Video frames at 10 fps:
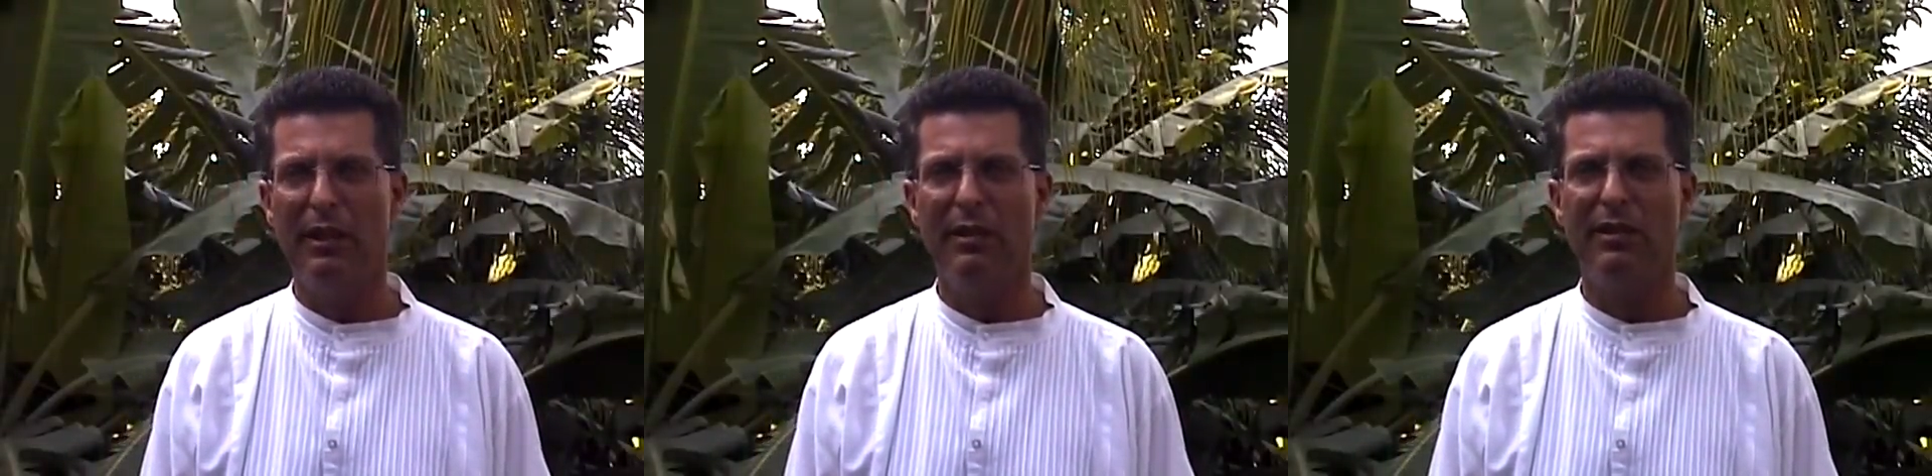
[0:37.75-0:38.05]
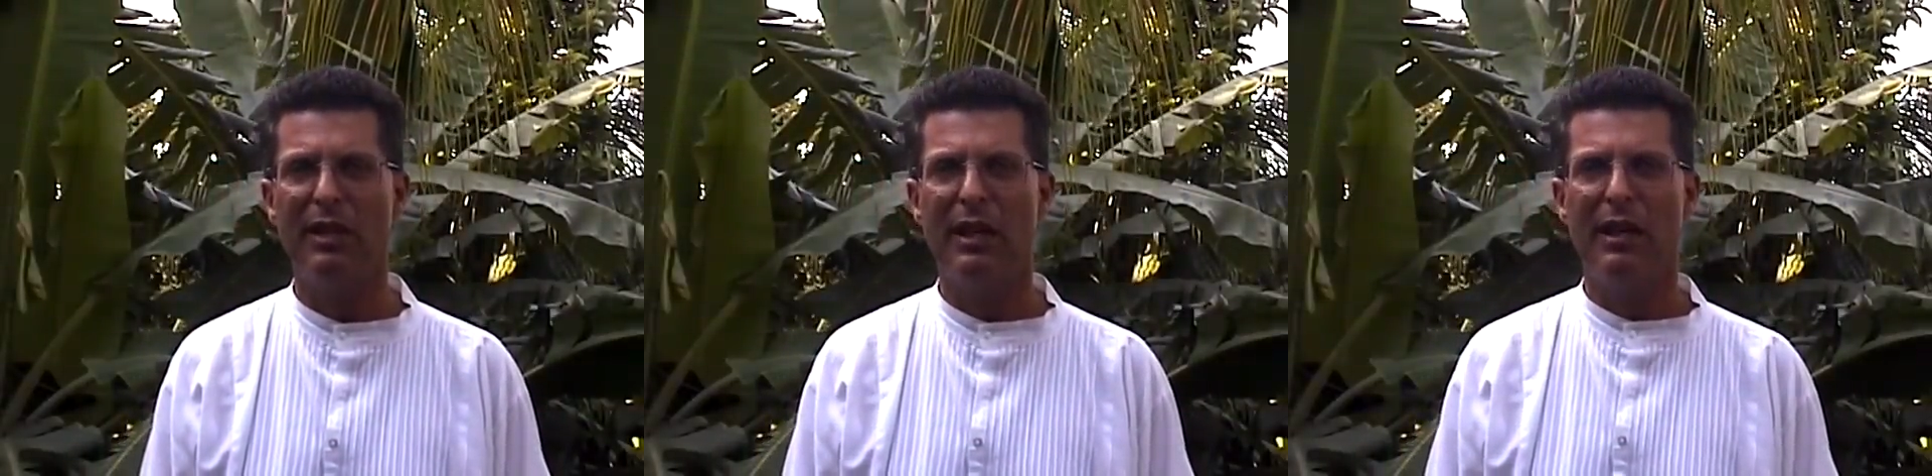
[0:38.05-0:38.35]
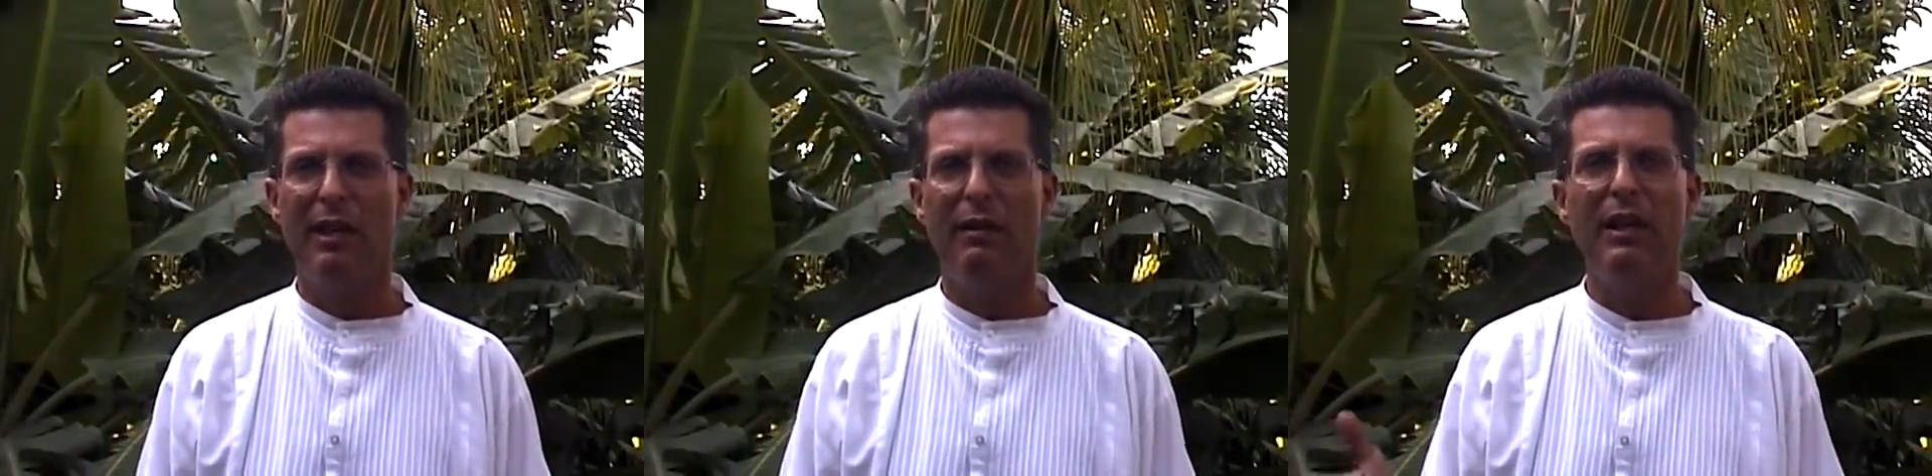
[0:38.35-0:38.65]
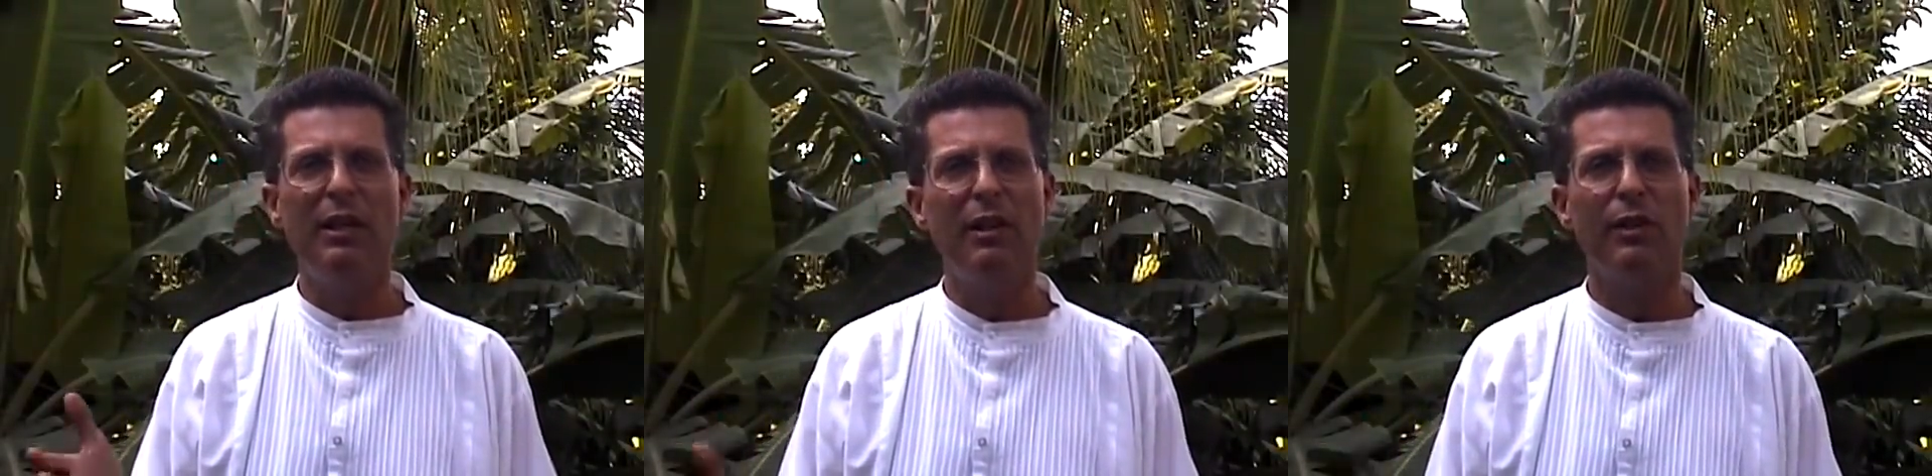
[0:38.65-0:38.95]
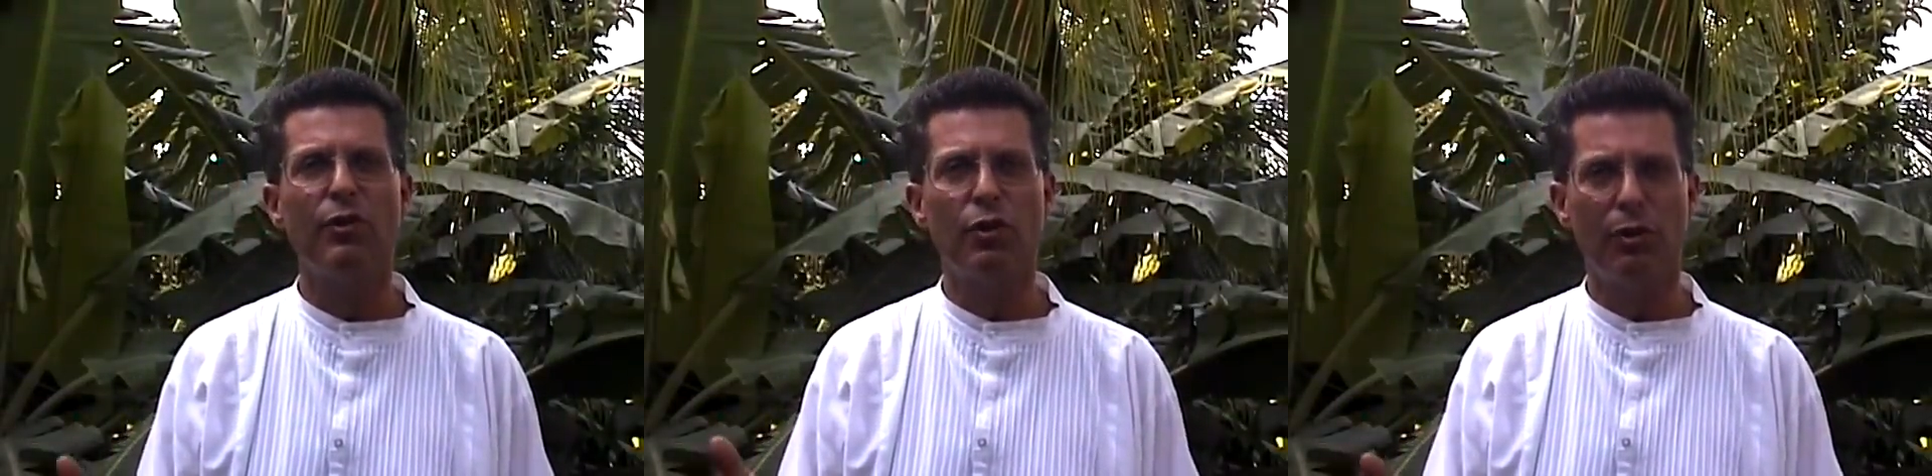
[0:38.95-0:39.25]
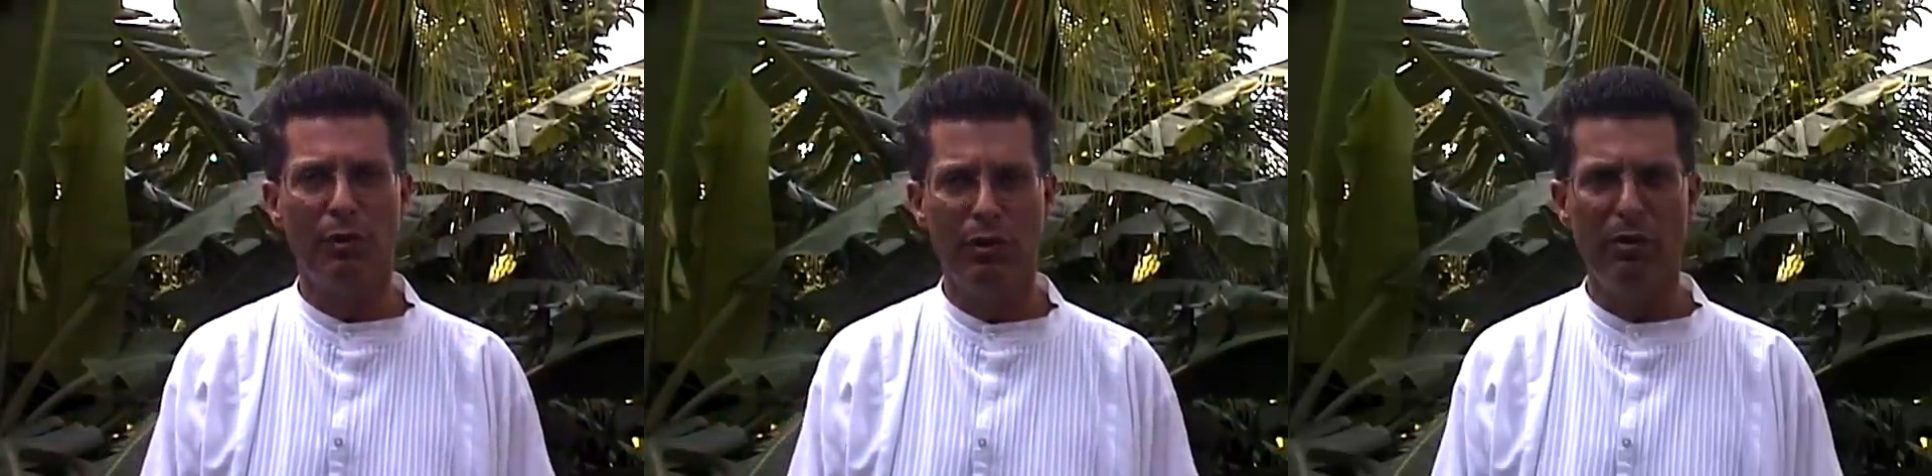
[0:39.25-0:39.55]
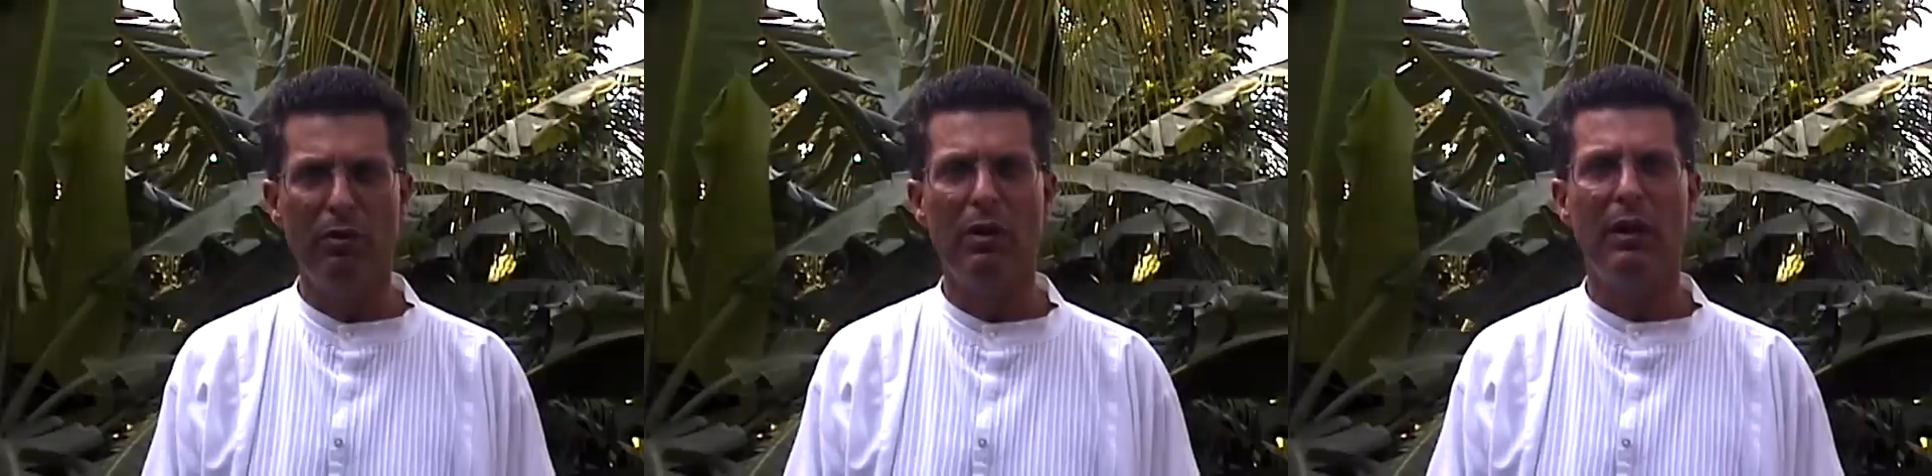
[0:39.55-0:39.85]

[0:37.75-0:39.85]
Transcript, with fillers: is they need a true